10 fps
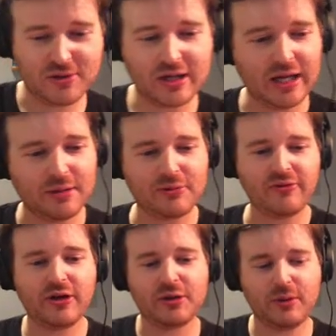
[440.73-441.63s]
cloud
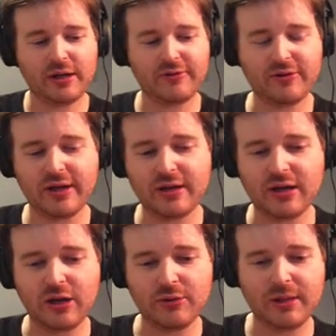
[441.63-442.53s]
provider waiting for that
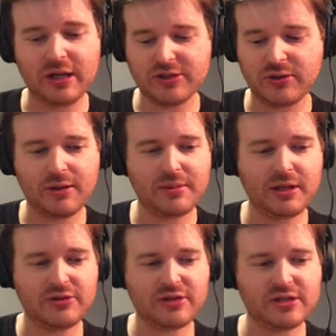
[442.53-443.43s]
load balancer IP
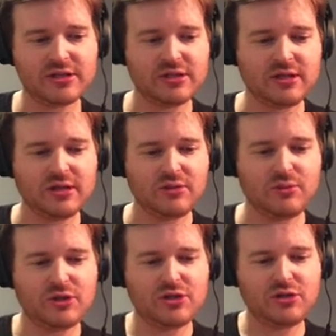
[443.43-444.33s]
address.
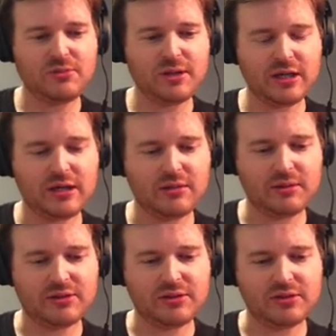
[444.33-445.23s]
We should be able
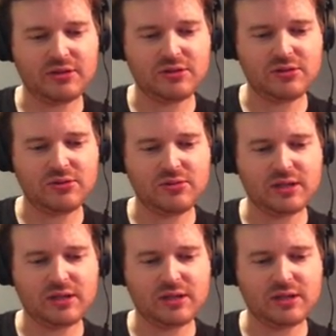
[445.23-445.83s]
to do